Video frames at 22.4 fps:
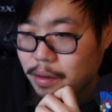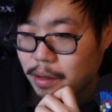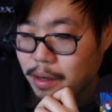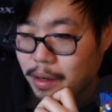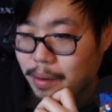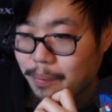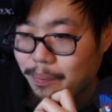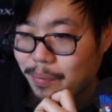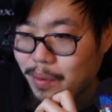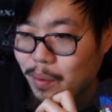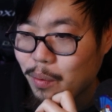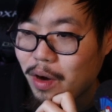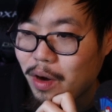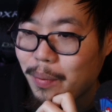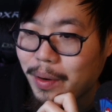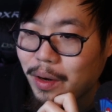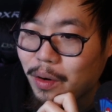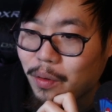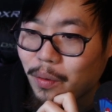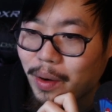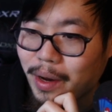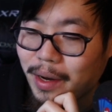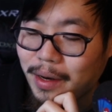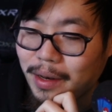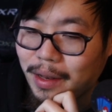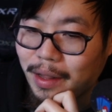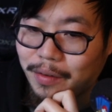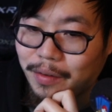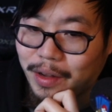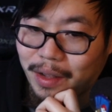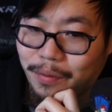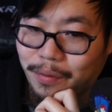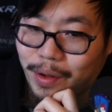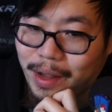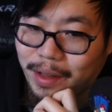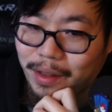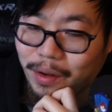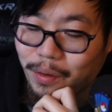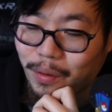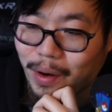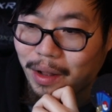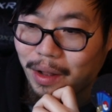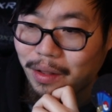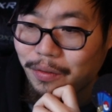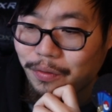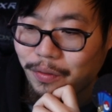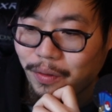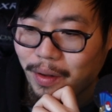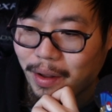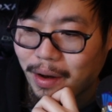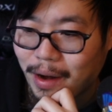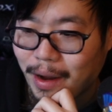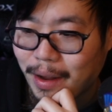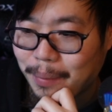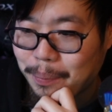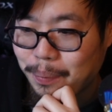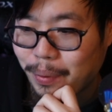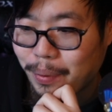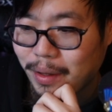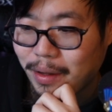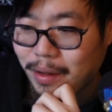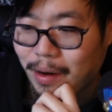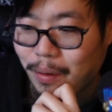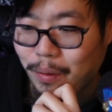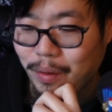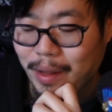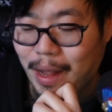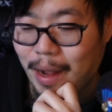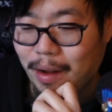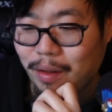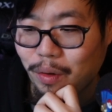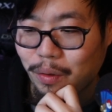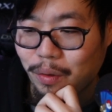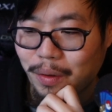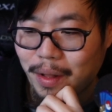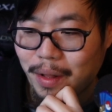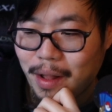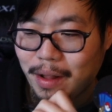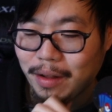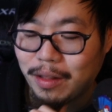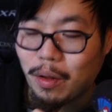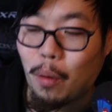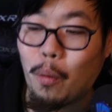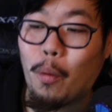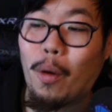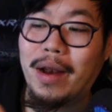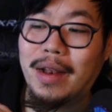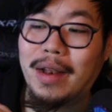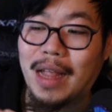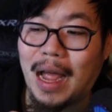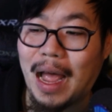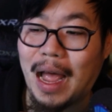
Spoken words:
It would have been great like, if you had the Growlithe and I played the Aerodactyl. The one